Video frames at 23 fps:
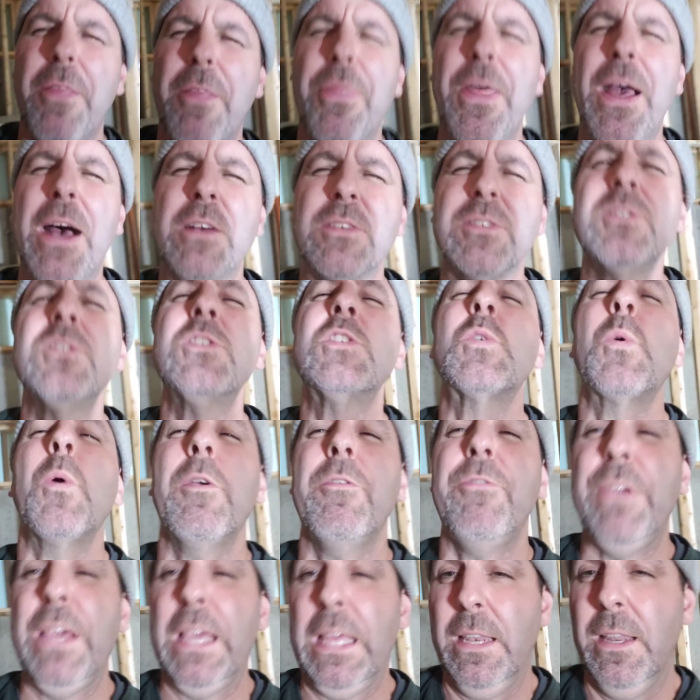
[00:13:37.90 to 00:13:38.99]
1,000 square
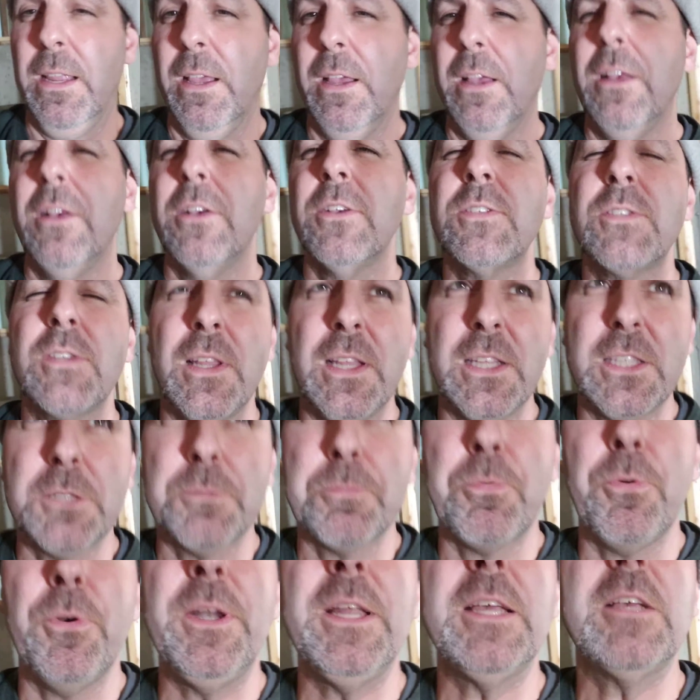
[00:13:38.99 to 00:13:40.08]
feet. So that's
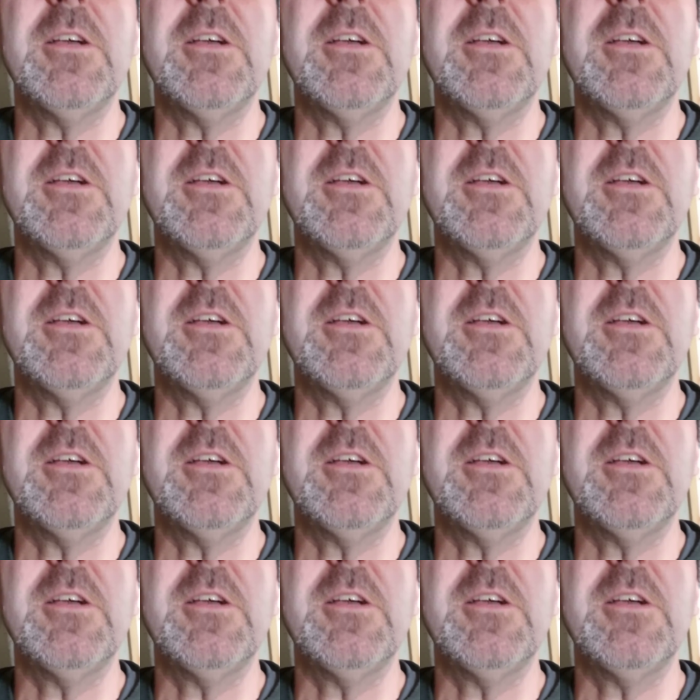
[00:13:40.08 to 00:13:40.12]
pretty